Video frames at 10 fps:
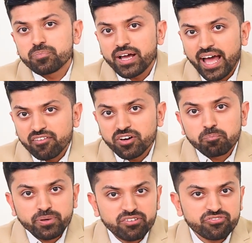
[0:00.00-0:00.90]
have a
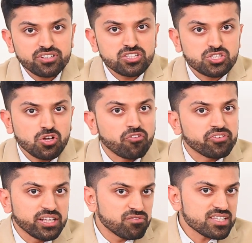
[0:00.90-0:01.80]
preference of
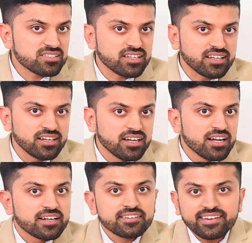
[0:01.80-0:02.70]
investing
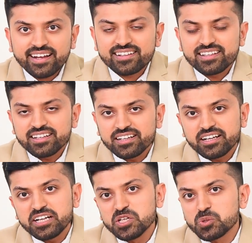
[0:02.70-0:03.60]
directly
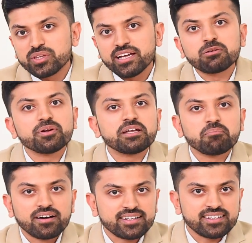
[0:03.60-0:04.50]
into the equity
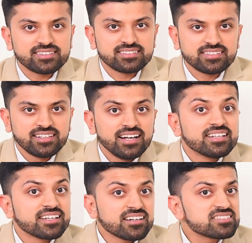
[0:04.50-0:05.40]
markets.
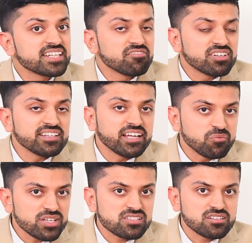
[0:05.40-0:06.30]
There are several
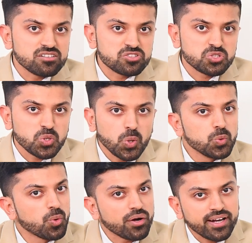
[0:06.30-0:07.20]
investors
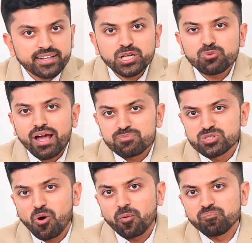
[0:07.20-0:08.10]
who are ready to
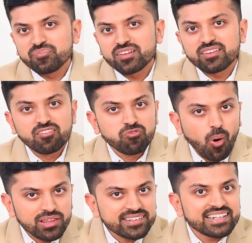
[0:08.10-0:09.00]
absorb the
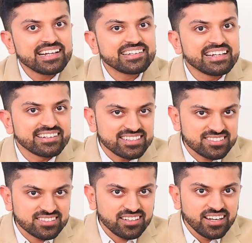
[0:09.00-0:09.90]
volatility
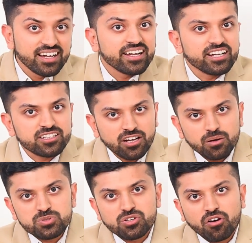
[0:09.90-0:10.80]
risk in
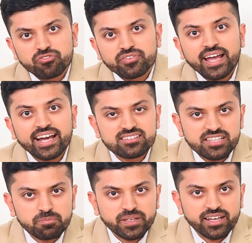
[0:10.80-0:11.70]
terms of
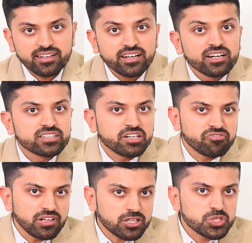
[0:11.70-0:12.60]
accepting the
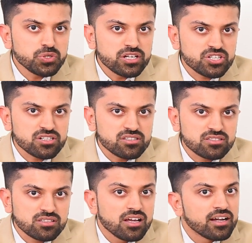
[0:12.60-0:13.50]
fluctuations
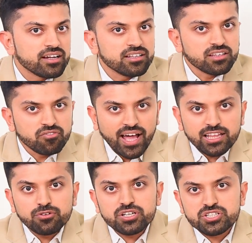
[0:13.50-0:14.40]
in the
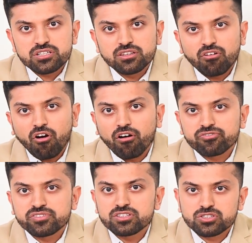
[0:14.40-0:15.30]
valuation of
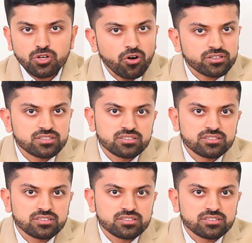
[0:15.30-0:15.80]
the stocks